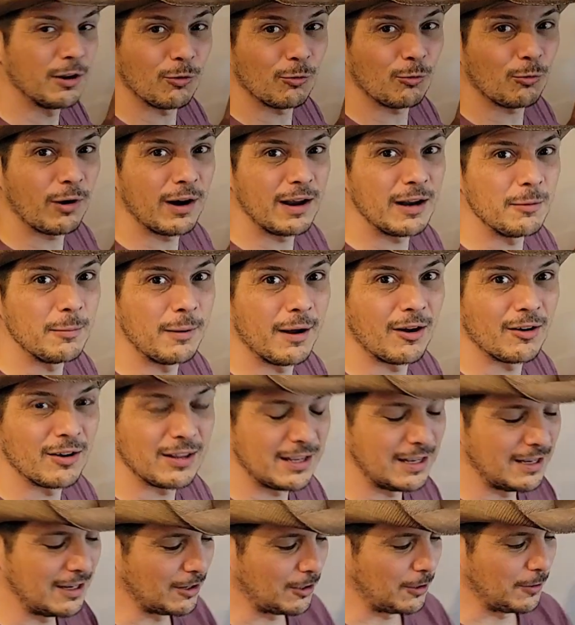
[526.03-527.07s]
it right about
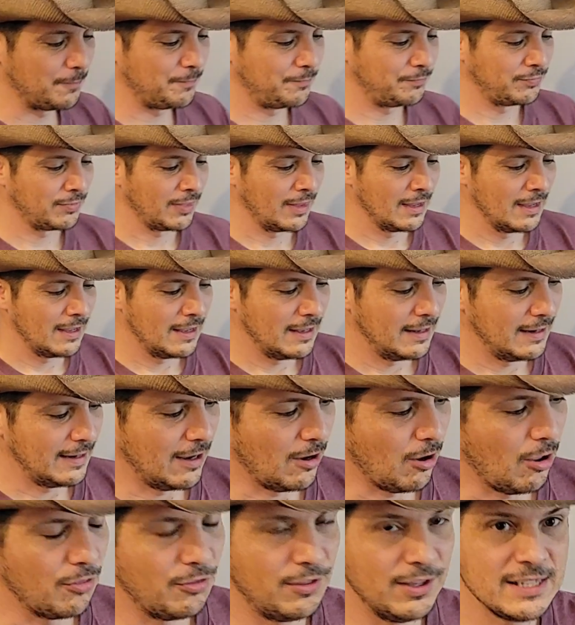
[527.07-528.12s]
here.
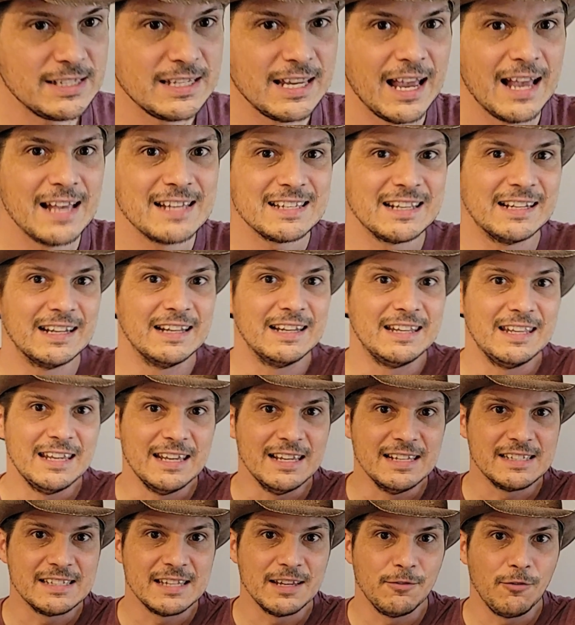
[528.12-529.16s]
Now, this has an
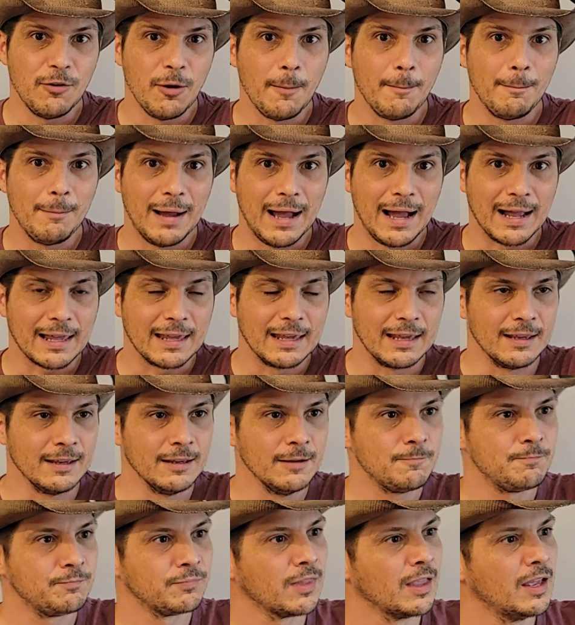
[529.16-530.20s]
adhesive backing.
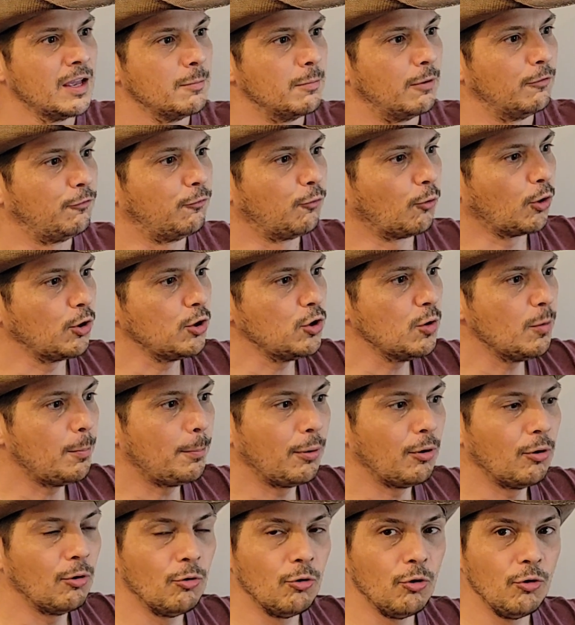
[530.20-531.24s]
Before you
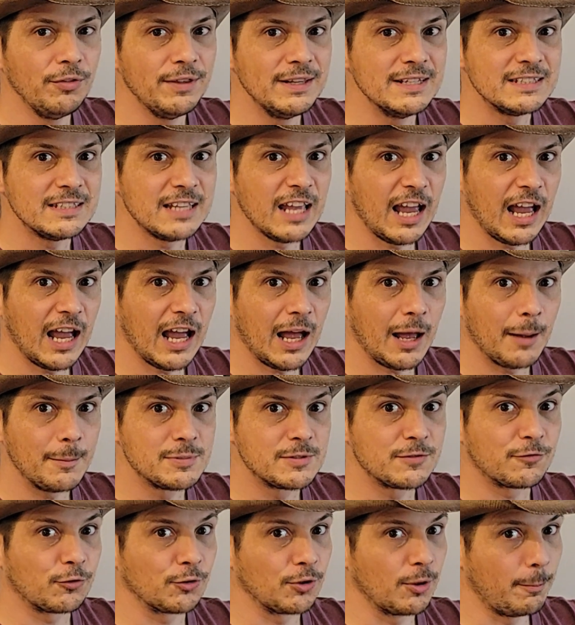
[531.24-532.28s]
pull these
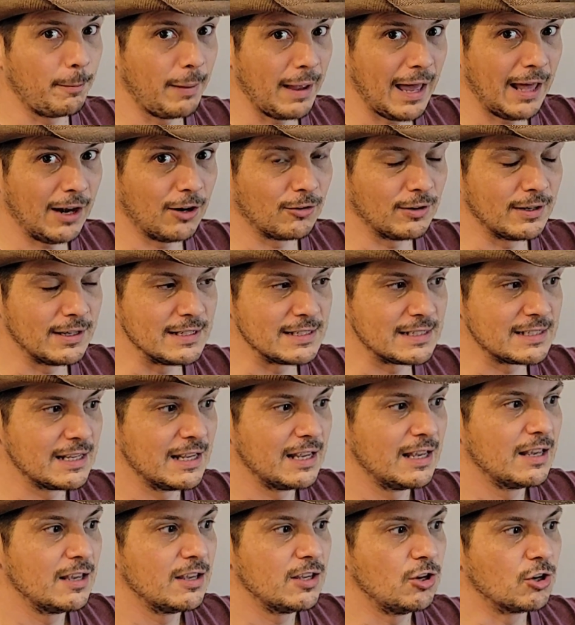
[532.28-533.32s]
tabs for the batteries,
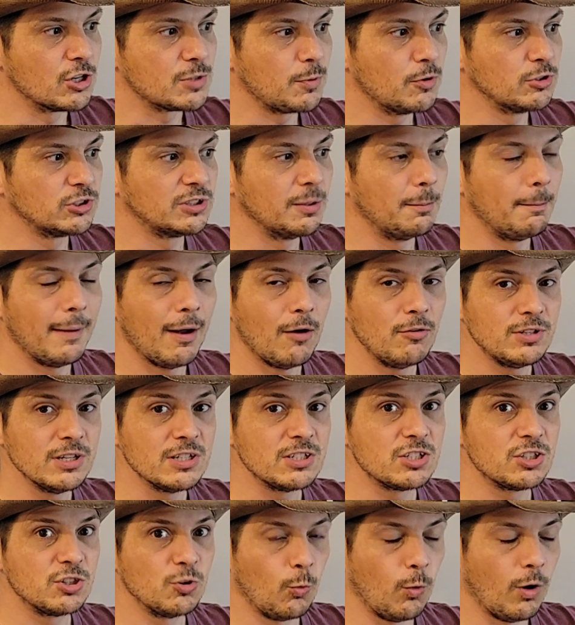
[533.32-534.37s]
you're supposed to mount
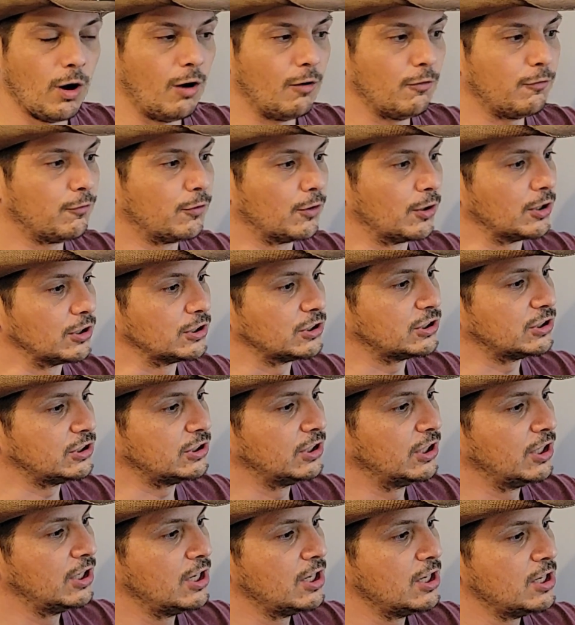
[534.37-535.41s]
it to the wall
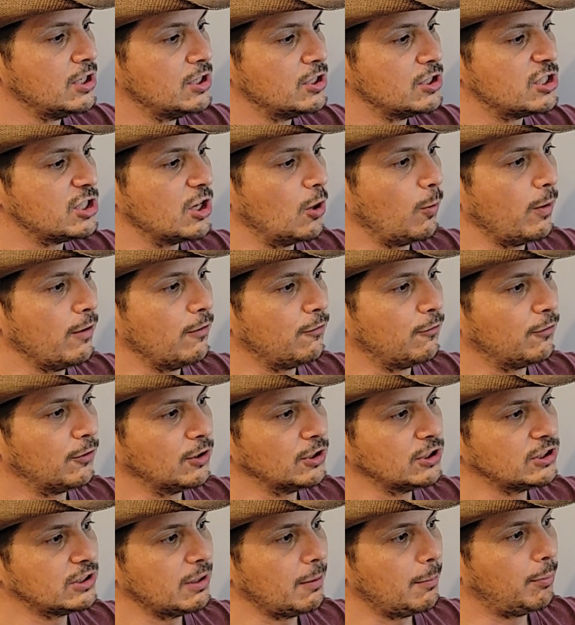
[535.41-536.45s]
first. So we
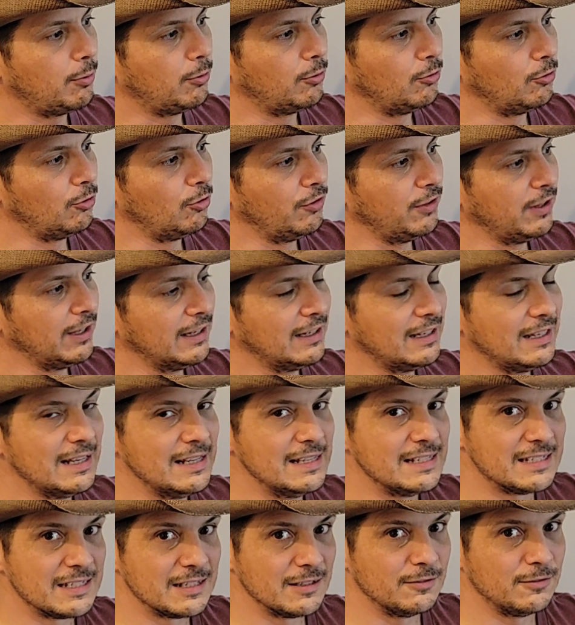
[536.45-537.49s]
first pull the
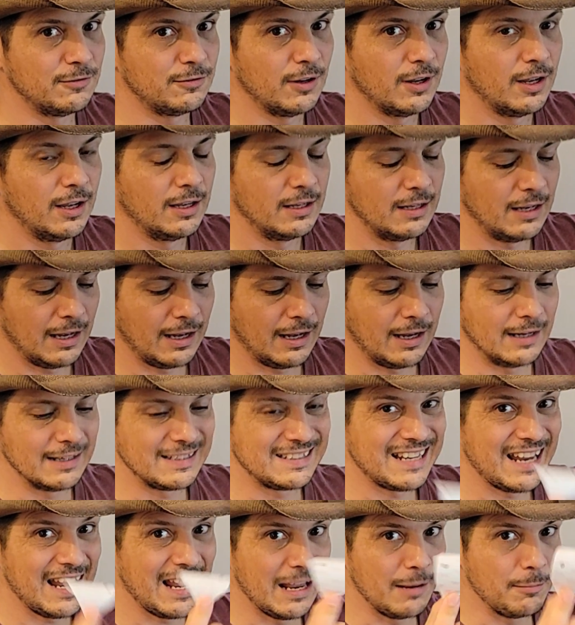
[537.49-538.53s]
adhesive
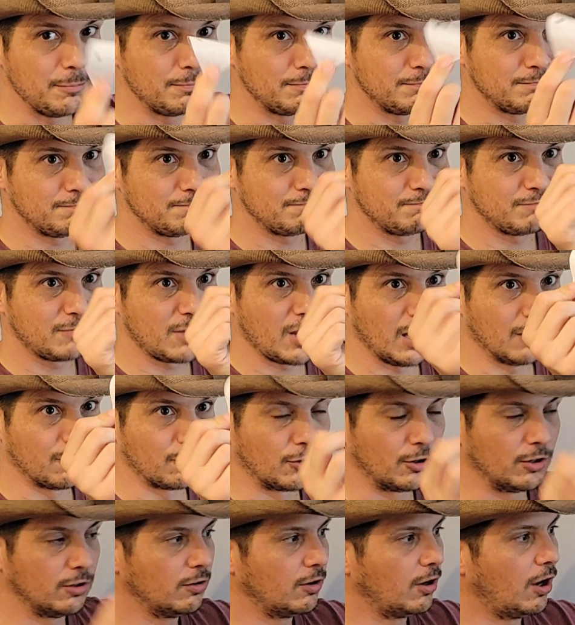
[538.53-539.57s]
tape
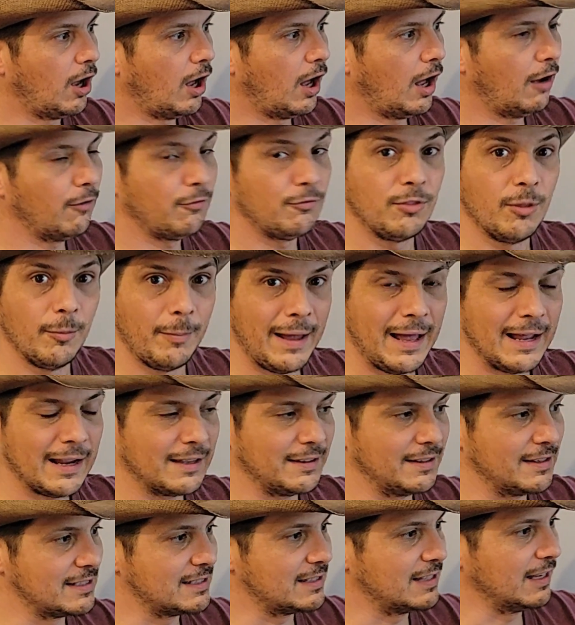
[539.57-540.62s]
cover off the back
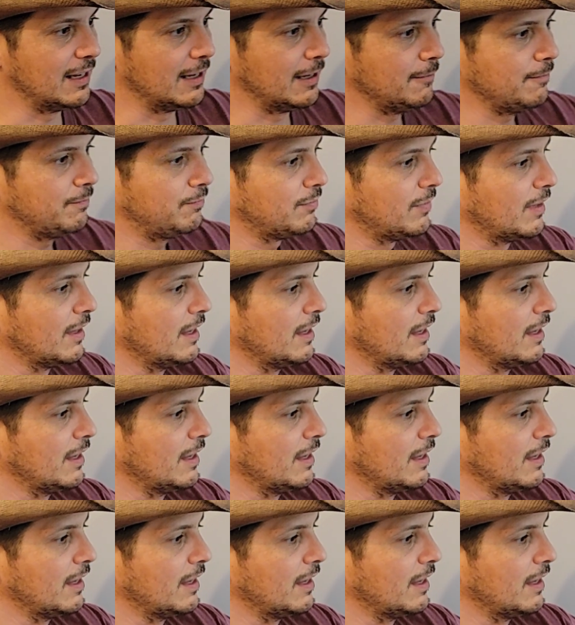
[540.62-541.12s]
of this thing,